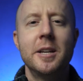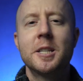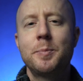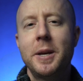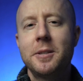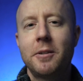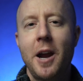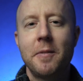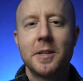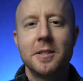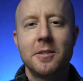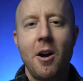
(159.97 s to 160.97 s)

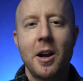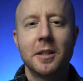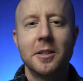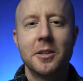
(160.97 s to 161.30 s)
Spacecraft can talk and